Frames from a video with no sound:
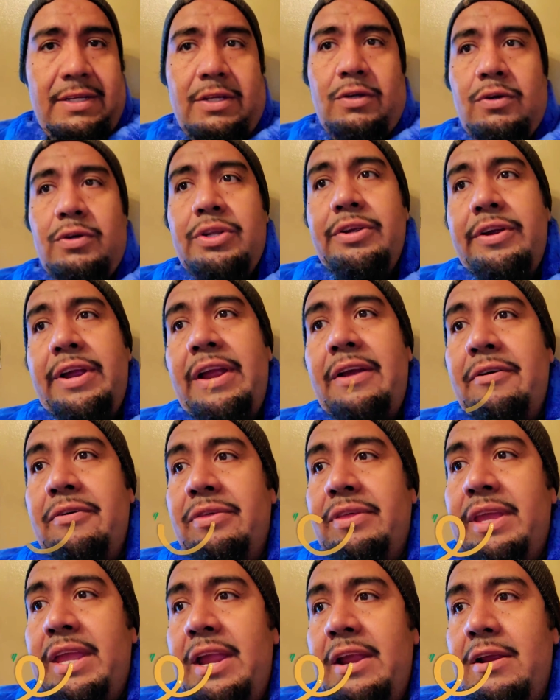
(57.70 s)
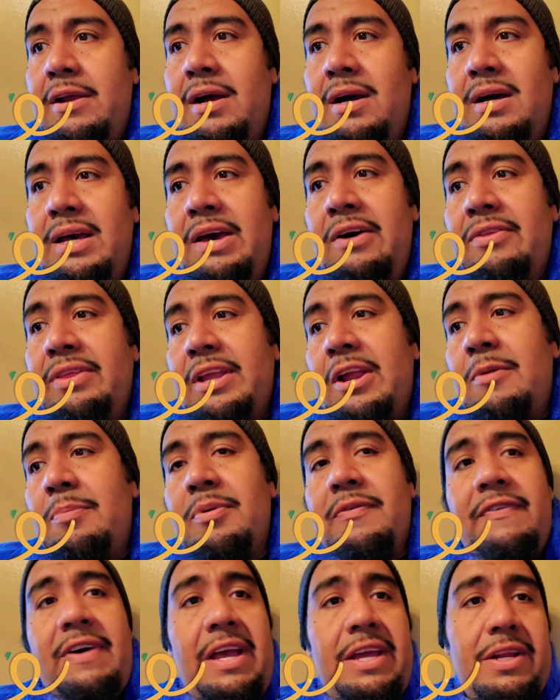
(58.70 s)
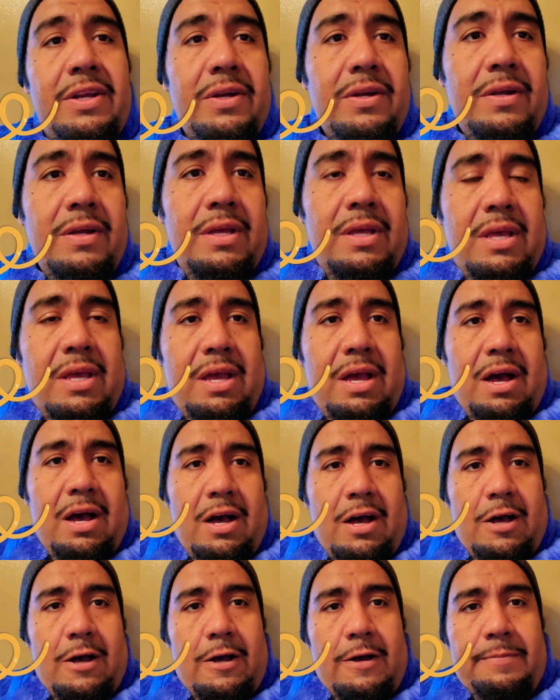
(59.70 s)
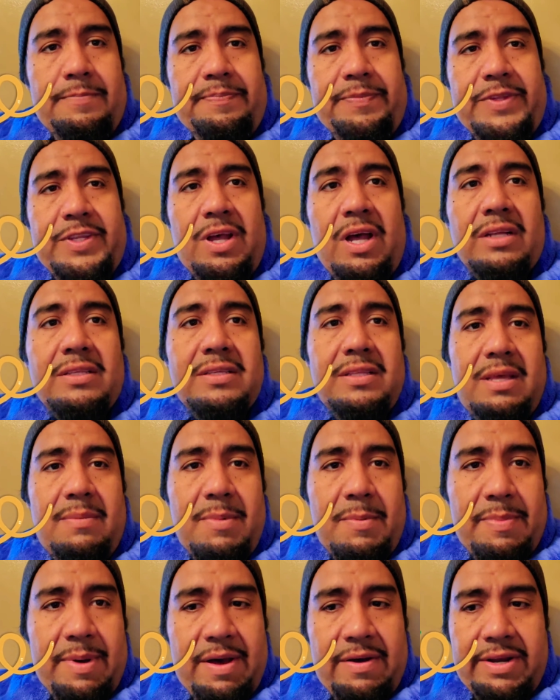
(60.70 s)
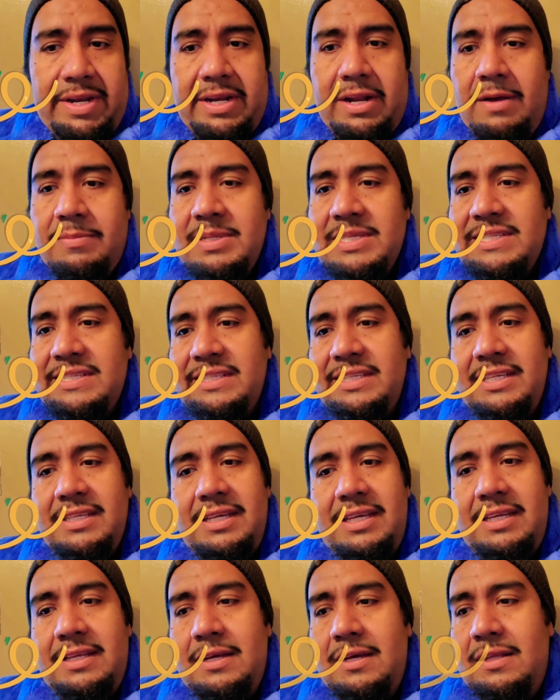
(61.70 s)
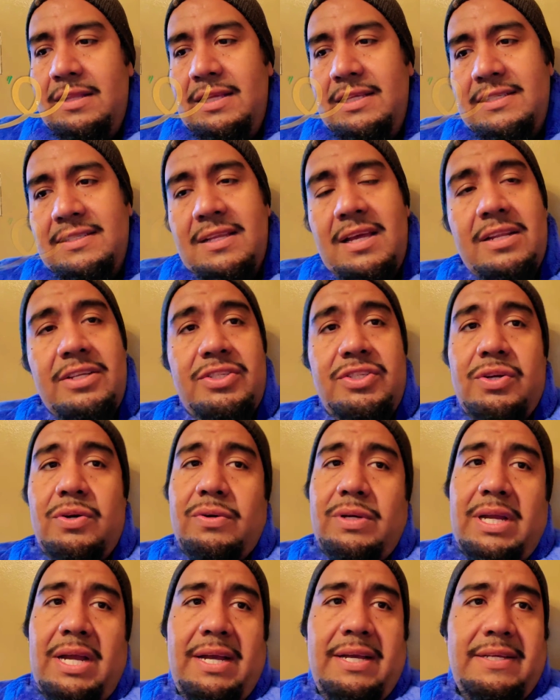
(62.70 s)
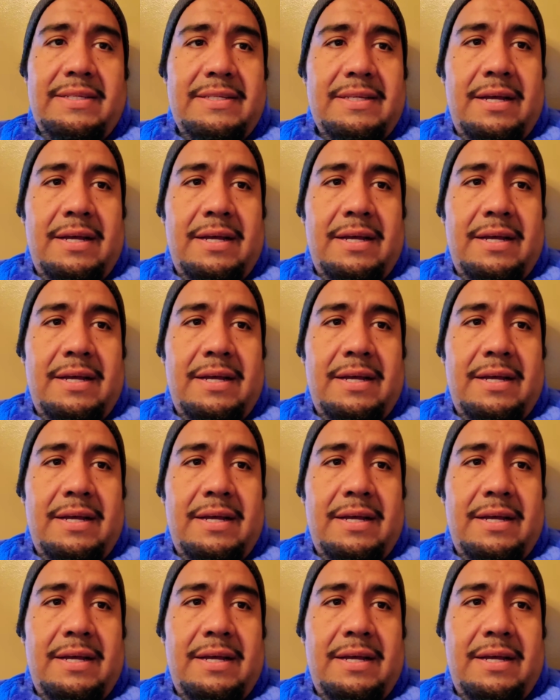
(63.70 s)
to your healthcare provider. Talk to them about it. Obviously, it's not a joke, guys.